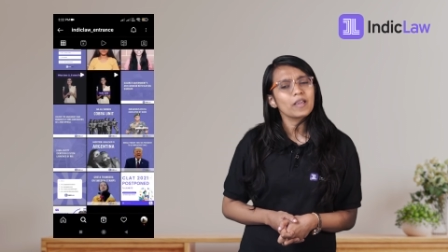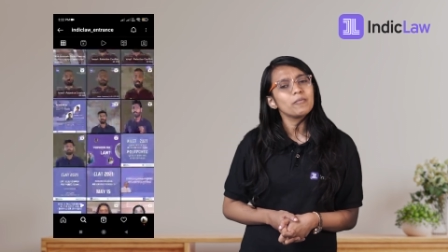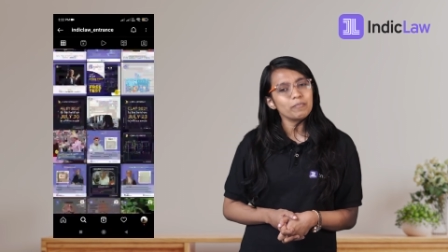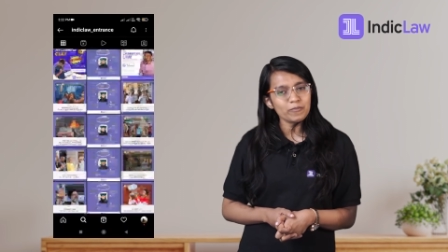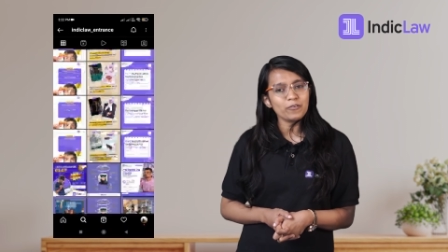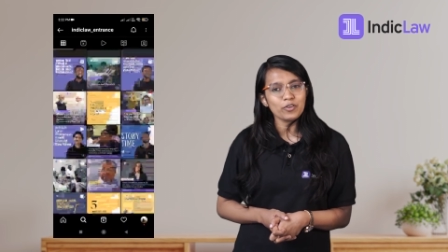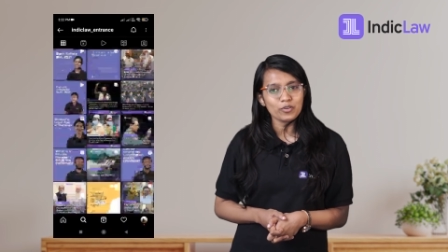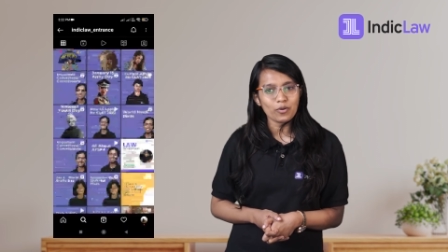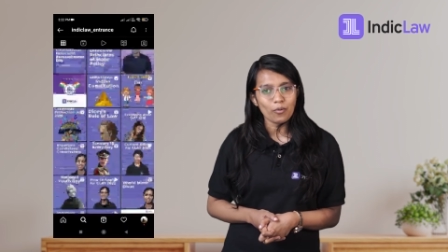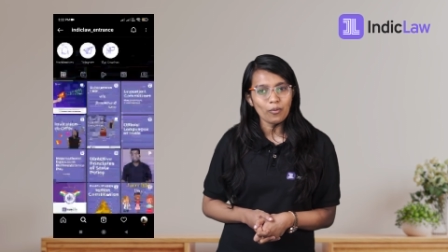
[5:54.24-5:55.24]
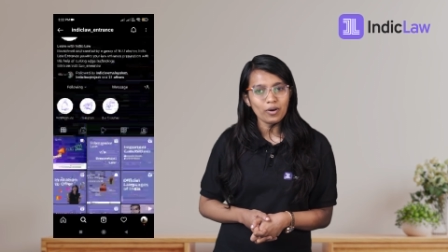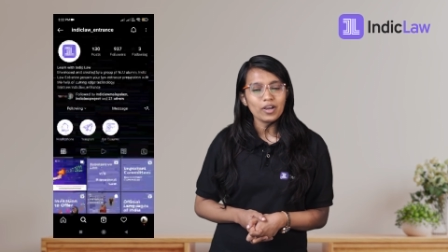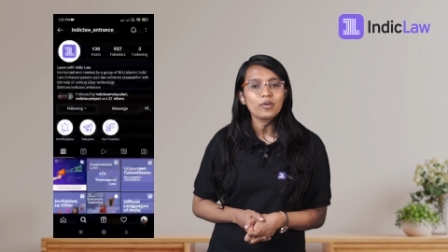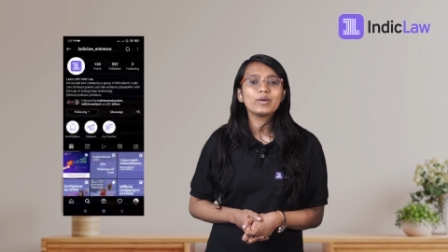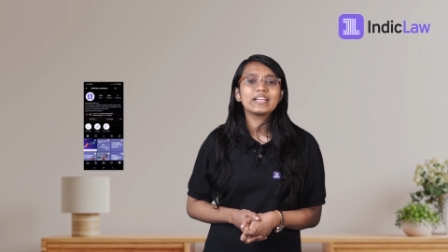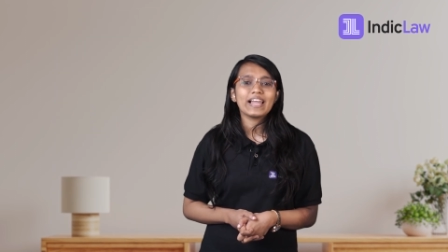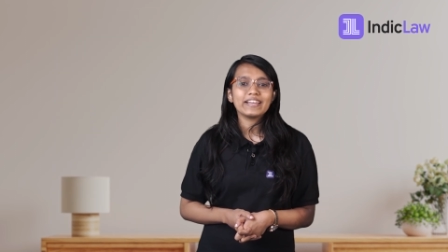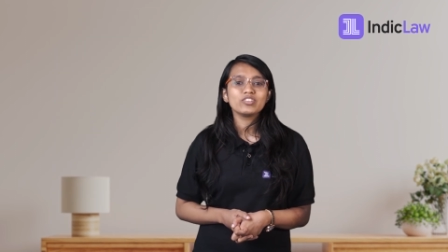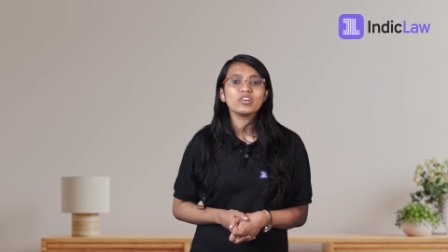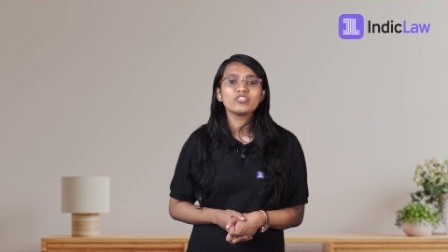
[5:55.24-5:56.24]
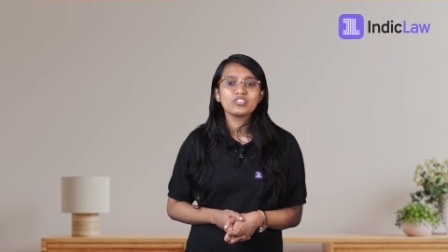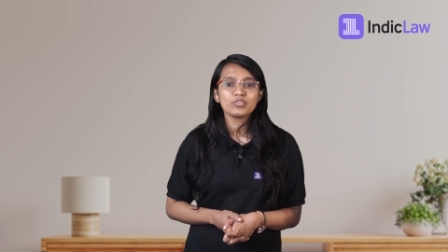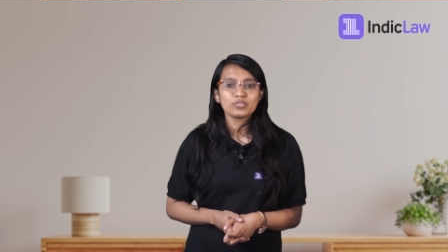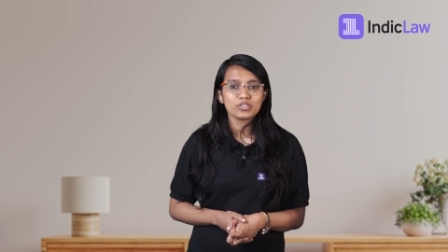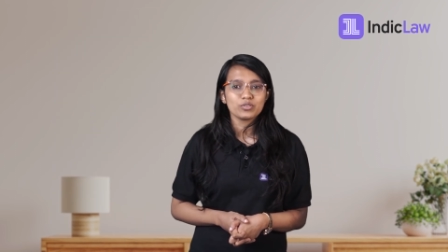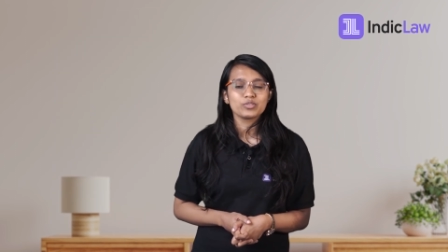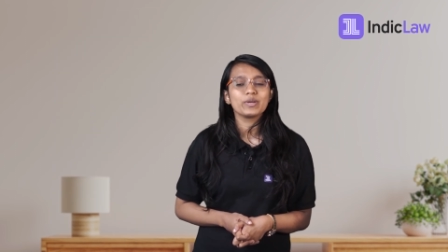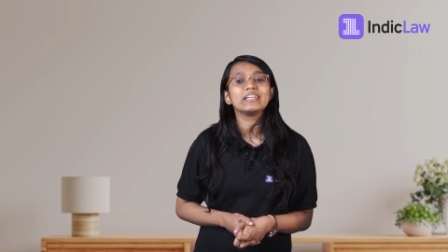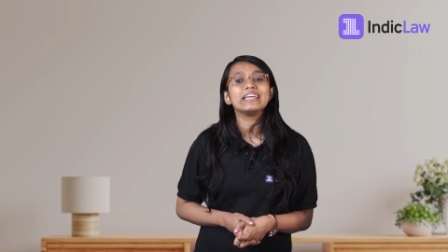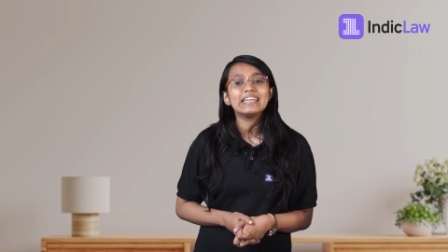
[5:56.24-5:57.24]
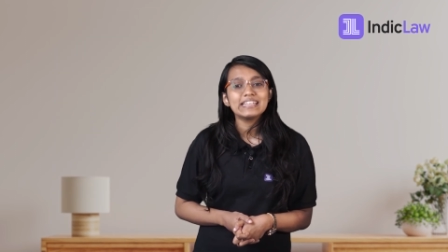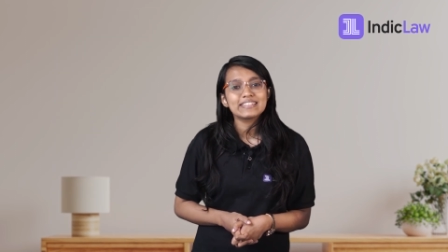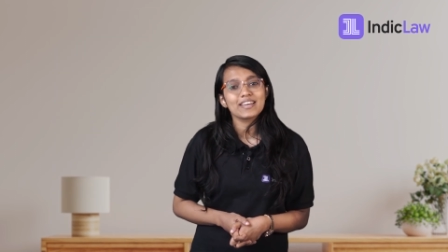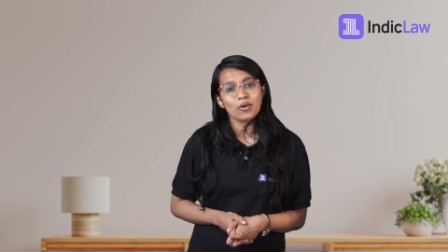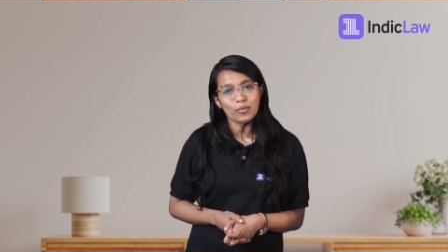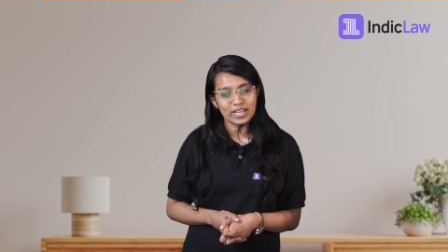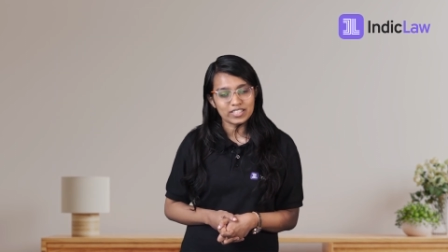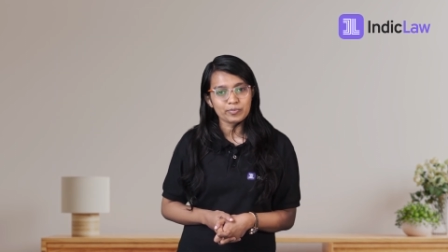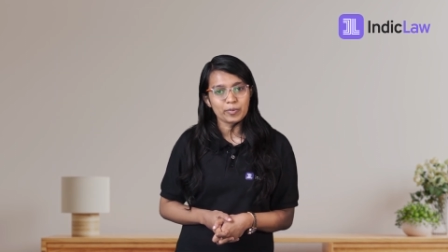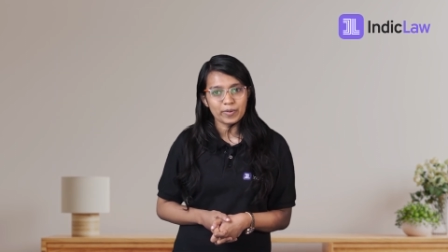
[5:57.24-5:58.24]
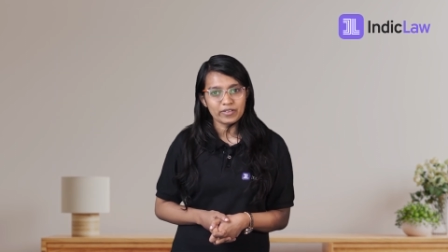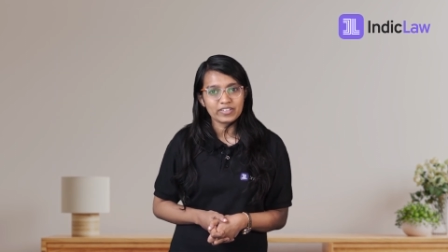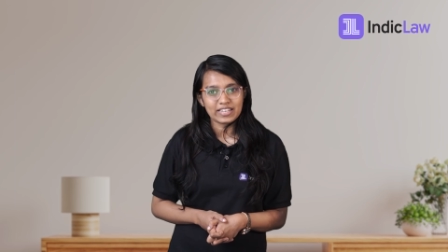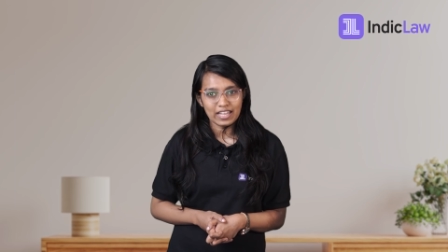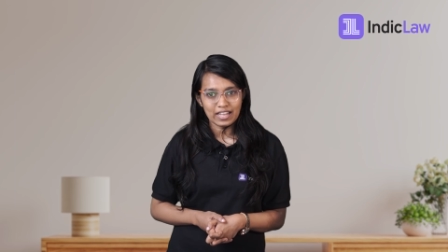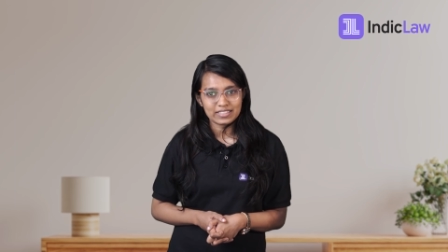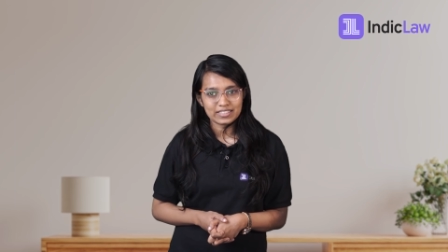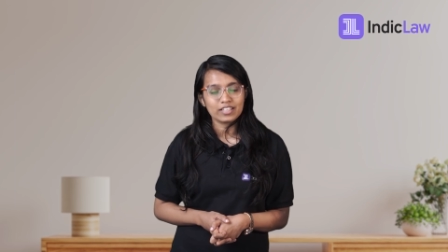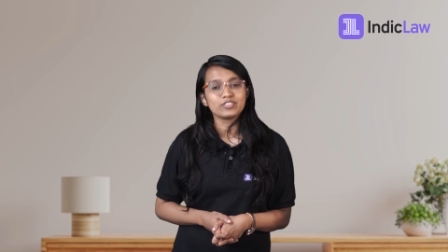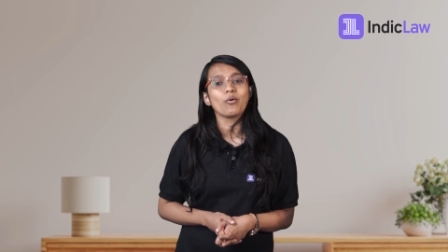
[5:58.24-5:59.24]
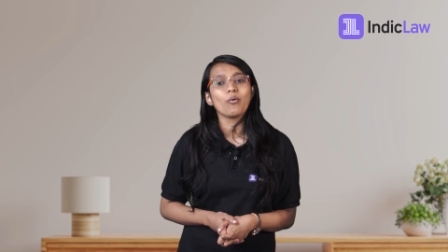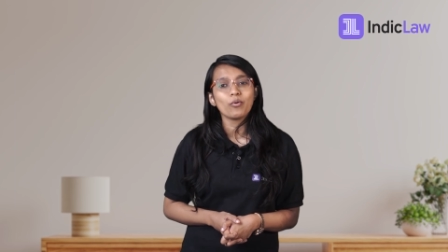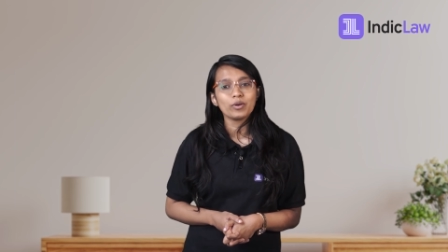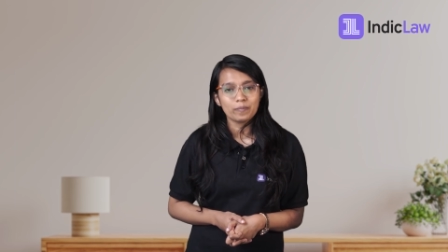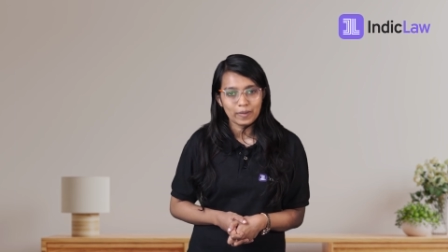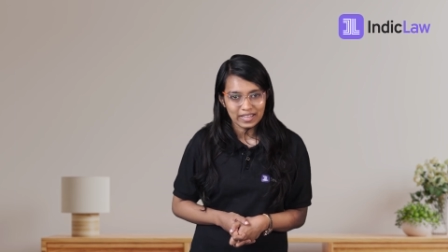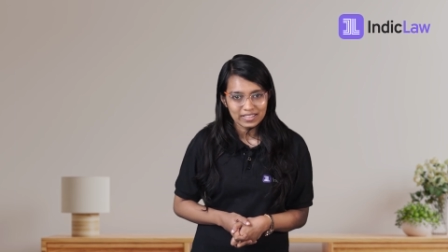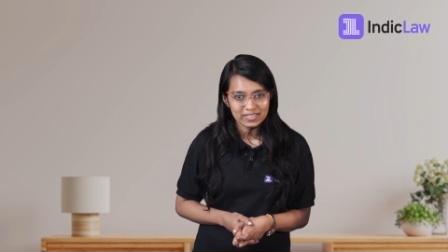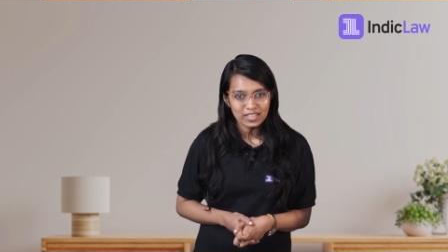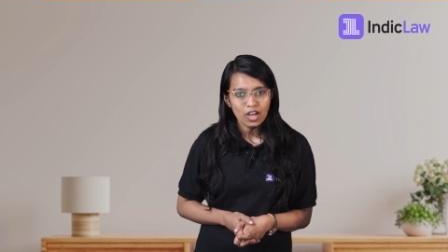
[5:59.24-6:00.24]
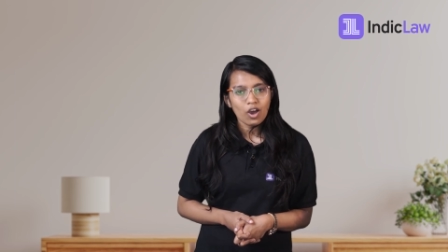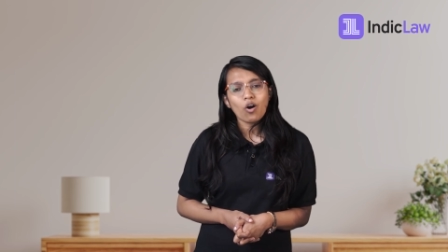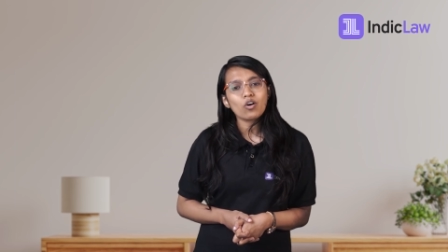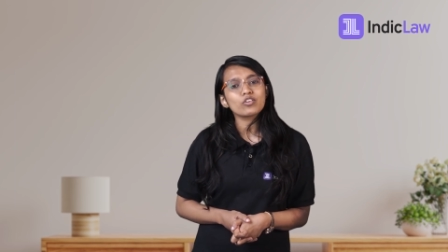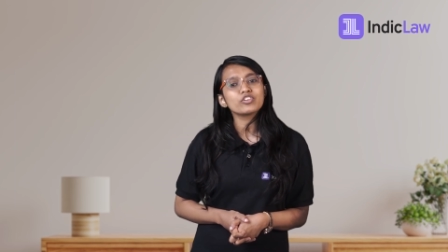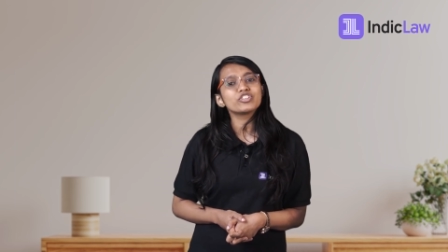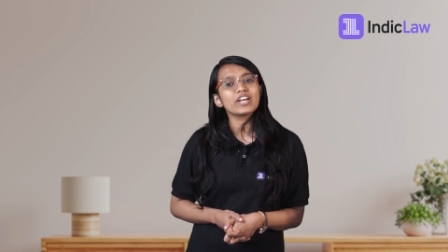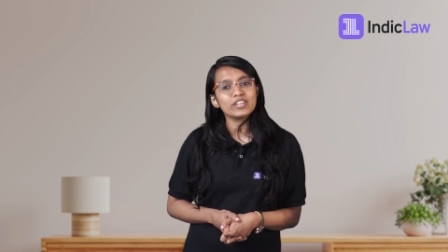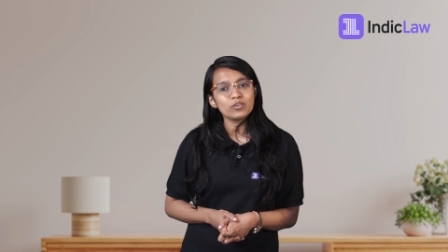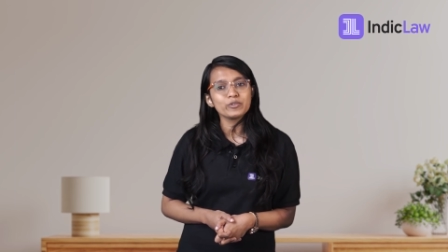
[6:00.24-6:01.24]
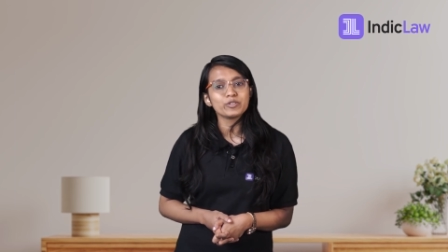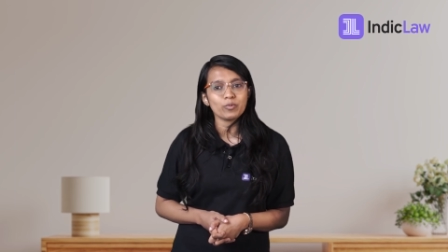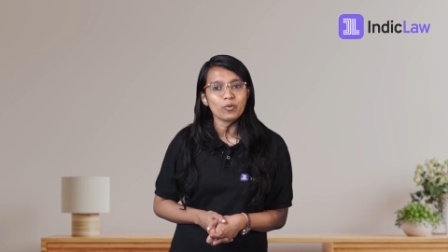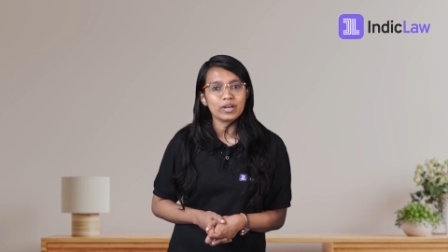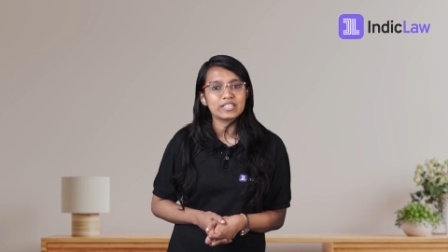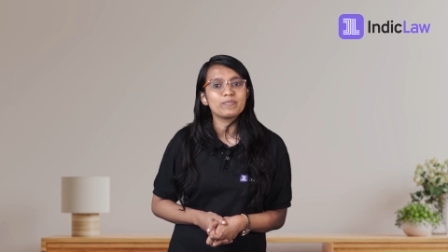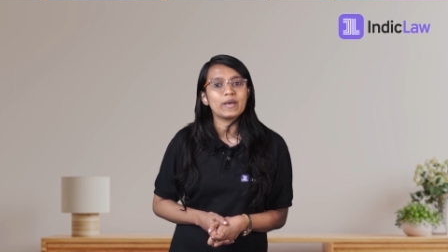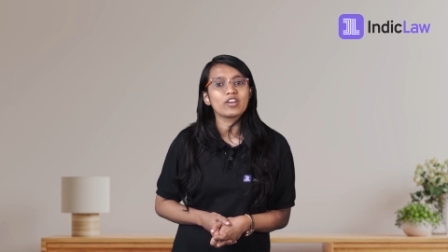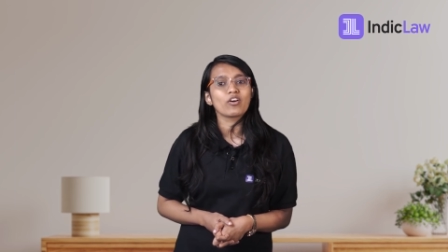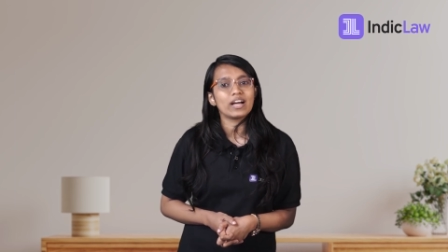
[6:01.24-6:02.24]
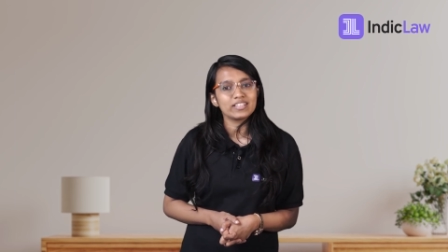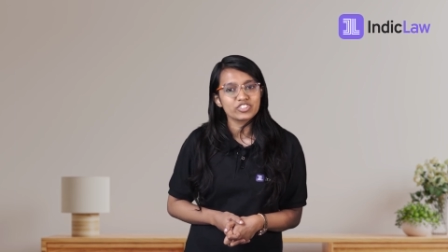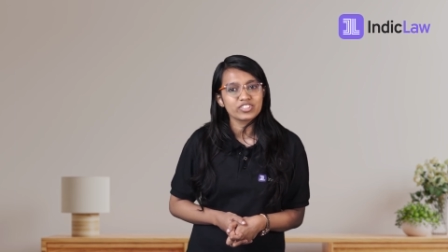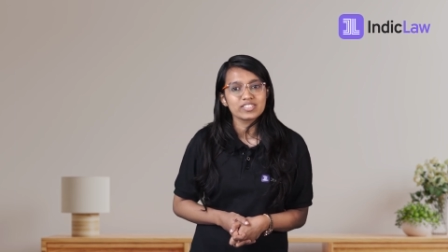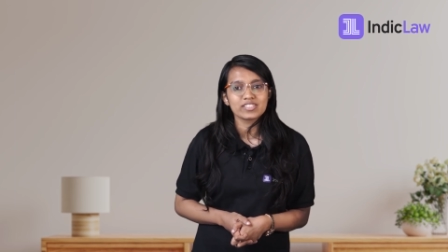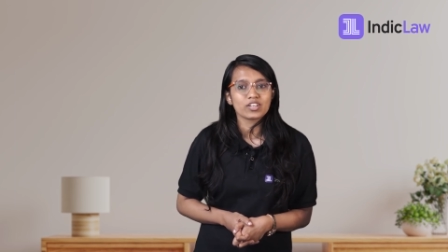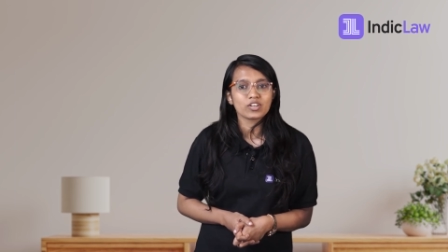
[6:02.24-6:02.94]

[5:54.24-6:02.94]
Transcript: Before you go, we'd like to introduce you to an easier way to prepare for CLAT at your own pace or on a scheduled mode as per your conditions and